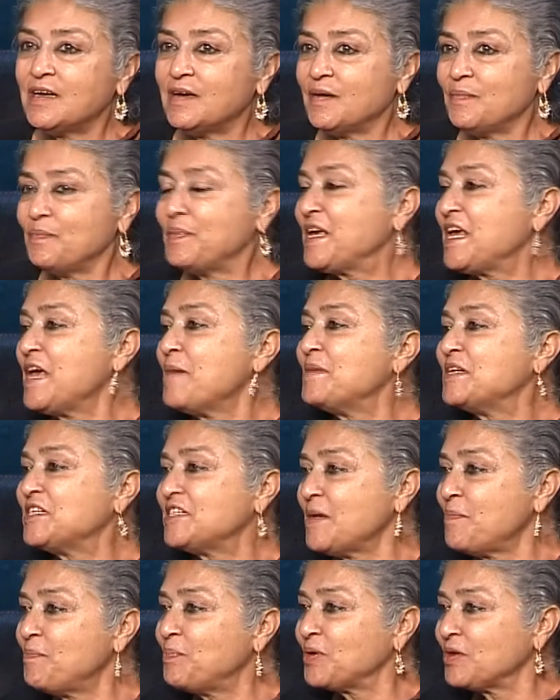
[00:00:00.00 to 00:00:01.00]
became a
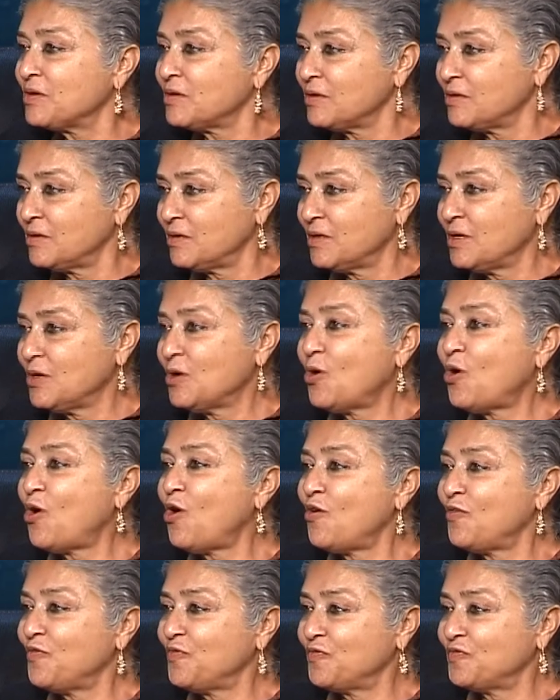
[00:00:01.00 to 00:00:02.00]
temple
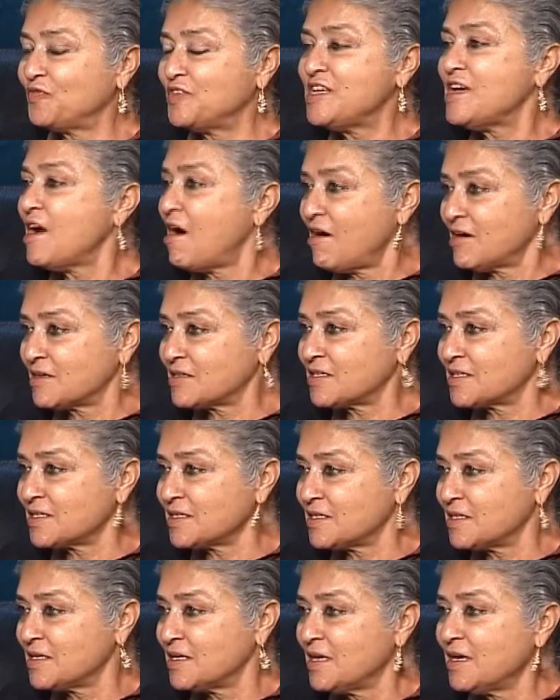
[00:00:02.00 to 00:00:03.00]
of the
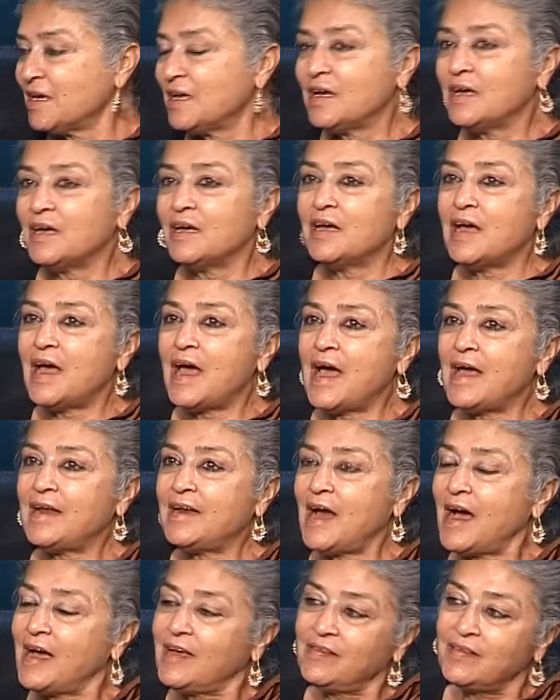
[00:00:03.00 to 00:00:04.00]
arts.
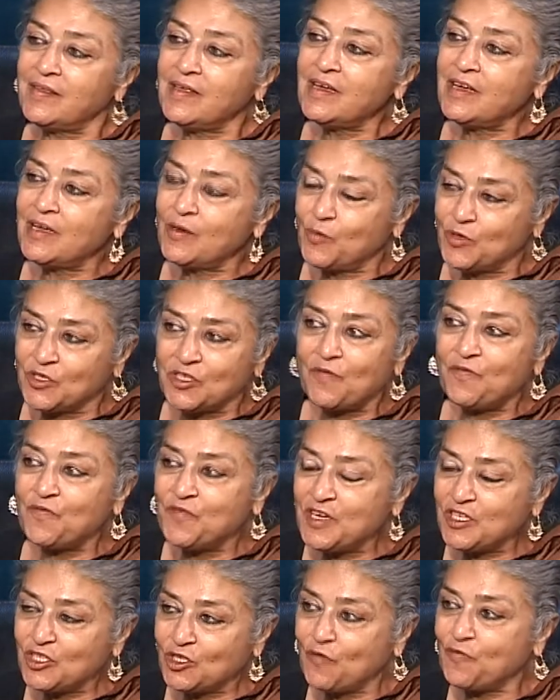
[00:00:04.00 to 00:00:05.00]
And I think it was the
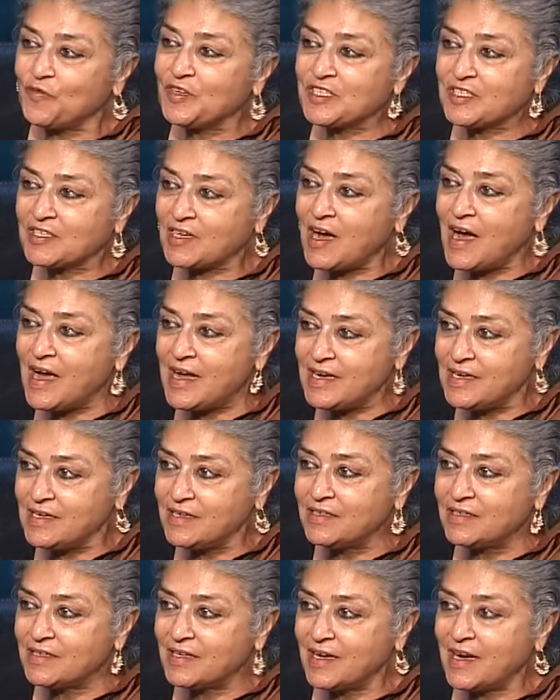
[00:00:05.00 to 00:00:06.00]
first of its
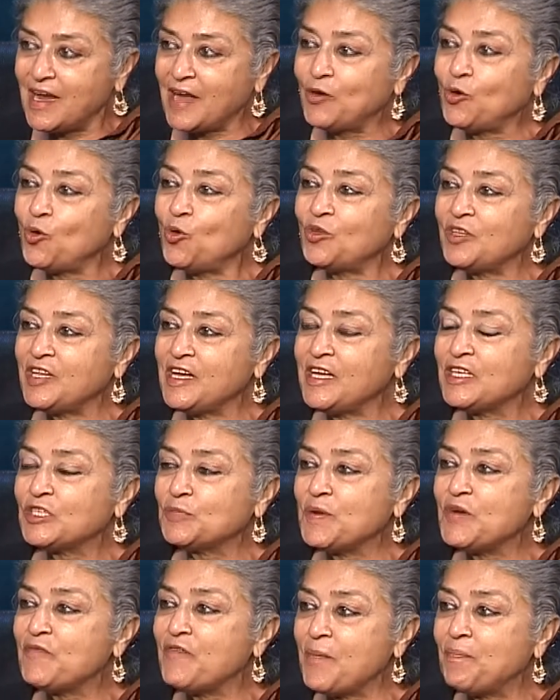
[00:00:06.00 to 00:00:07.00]
kind, and I don't think it's
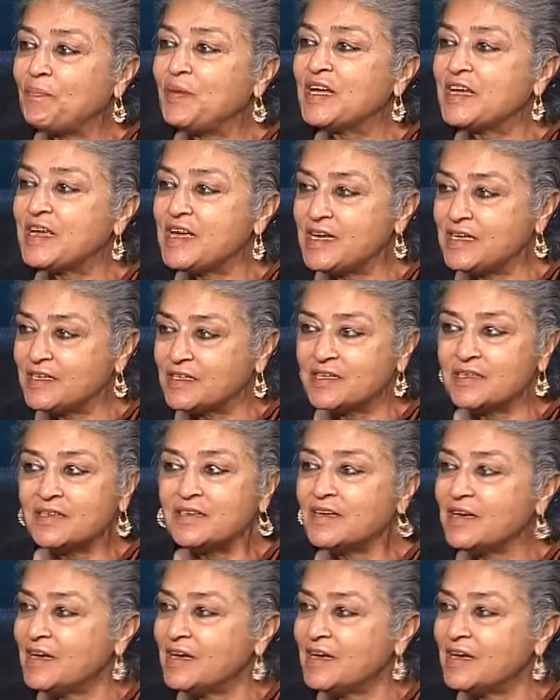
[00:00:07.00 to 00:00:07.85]
been replicated